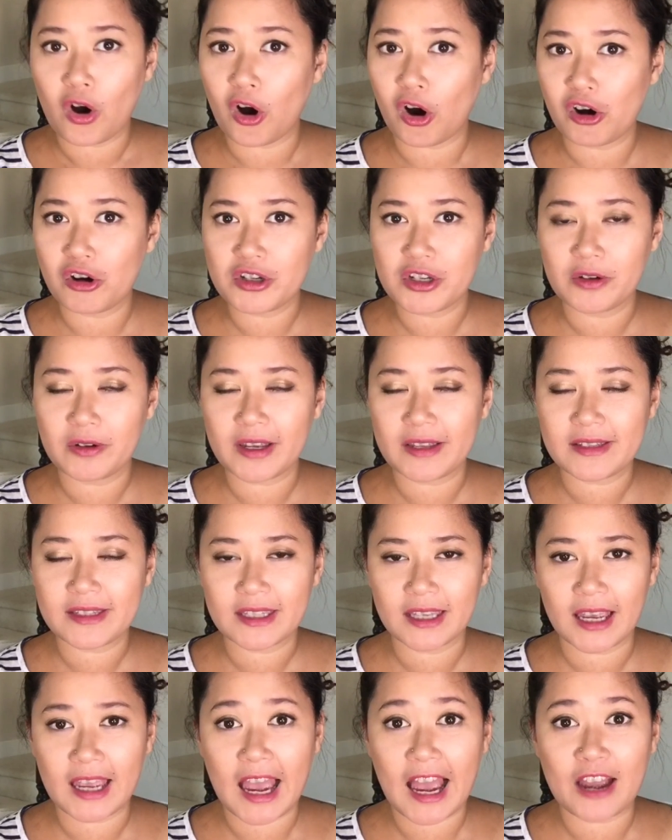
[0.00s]
Or you can
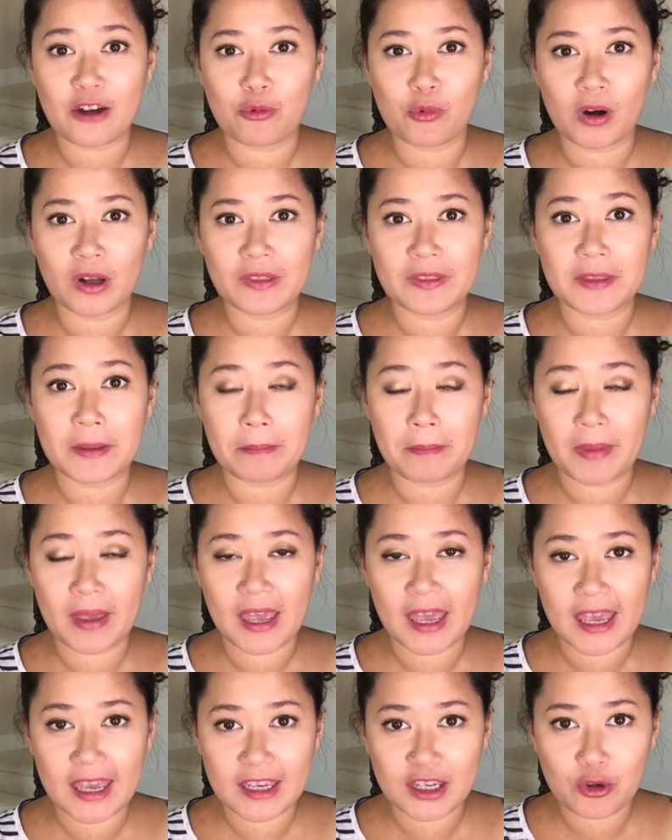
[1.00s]
say, I want the
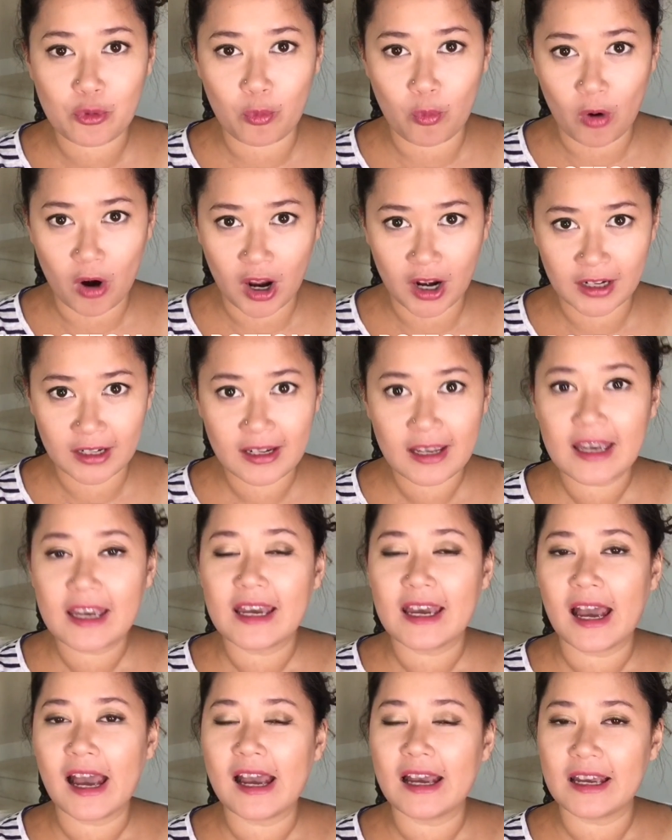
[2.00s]
pink one
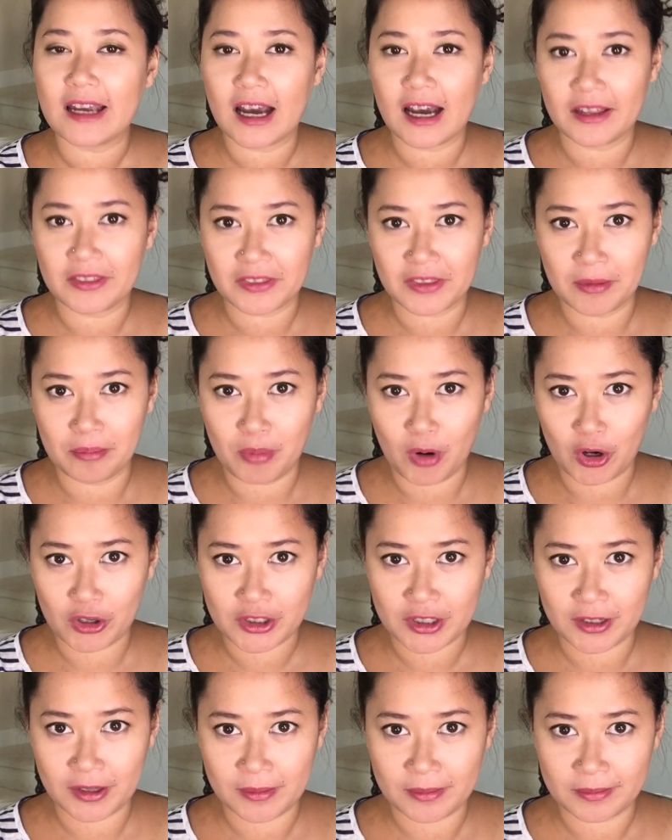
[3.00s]
at the
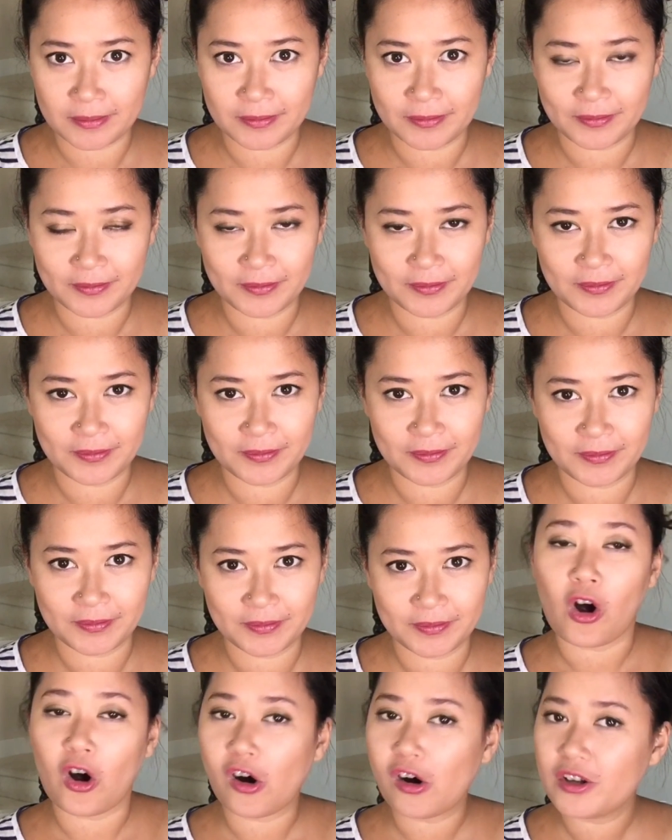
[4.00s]
bottom.
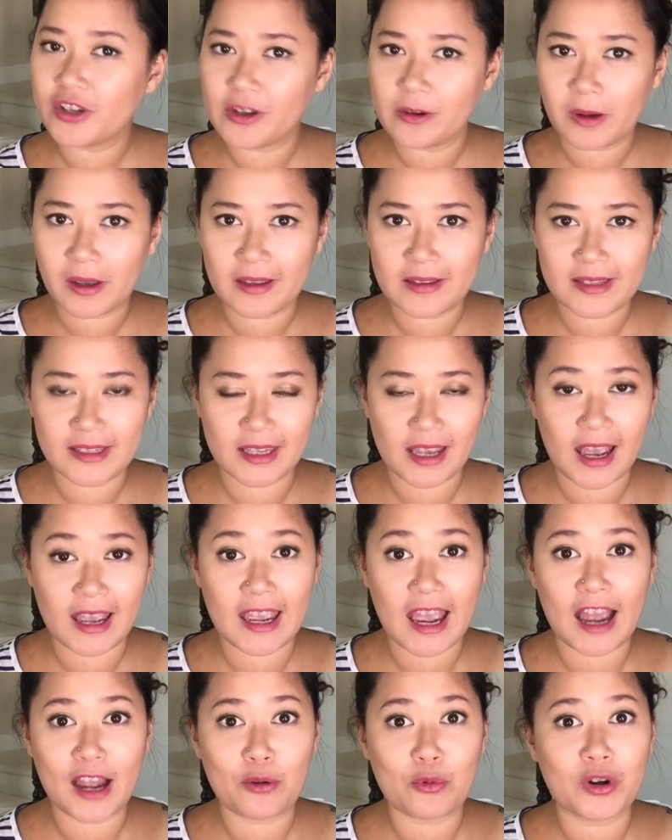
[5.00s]
Or you can
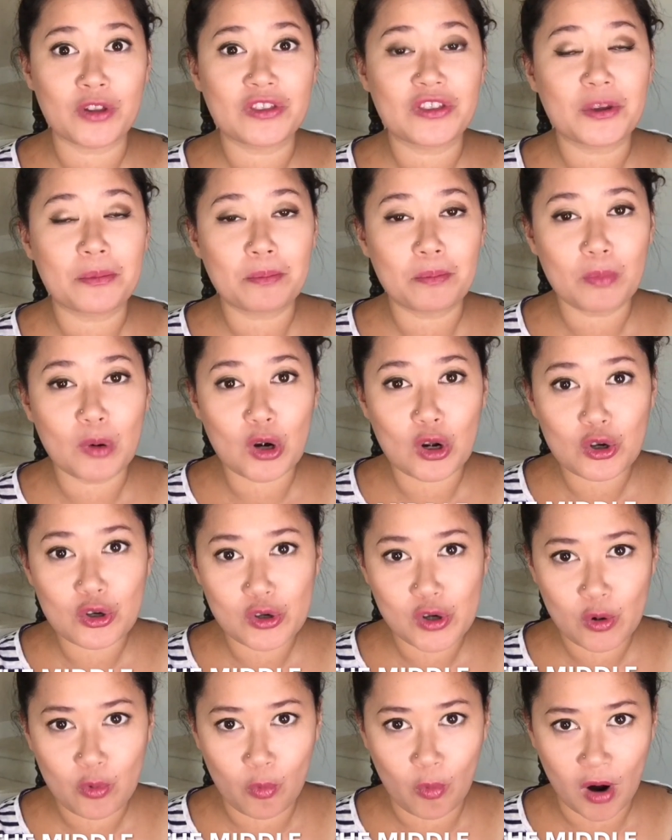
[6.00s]
say, I want the
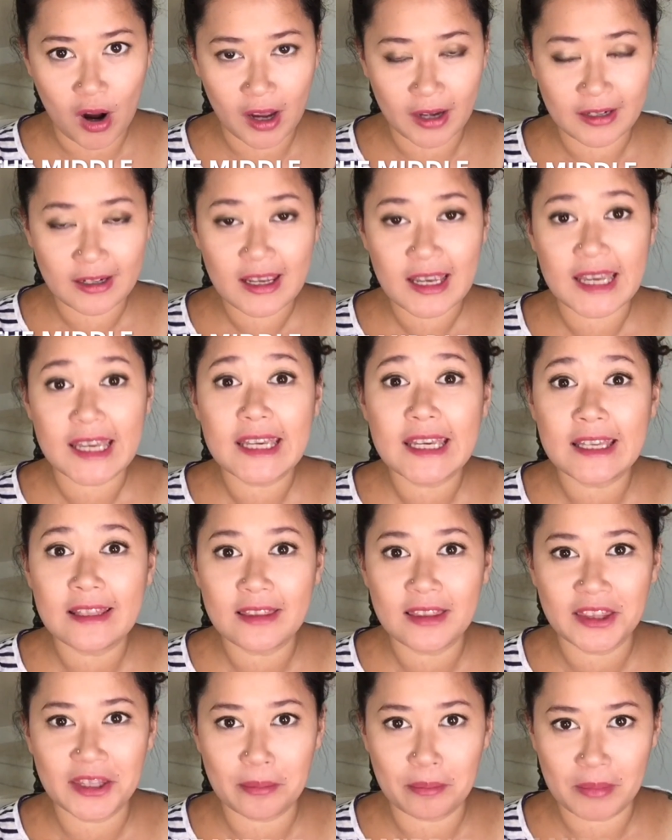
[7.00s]
blue one
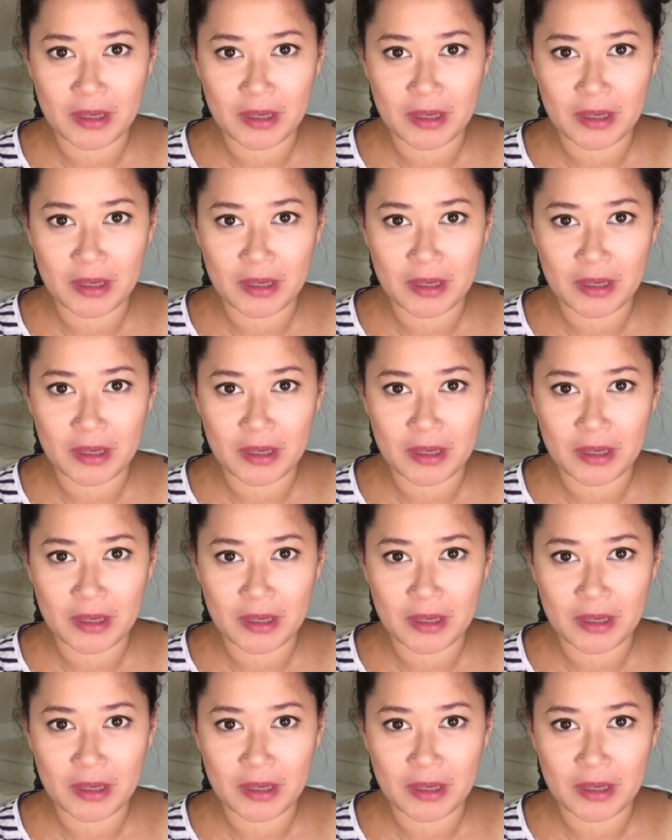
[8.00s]
in the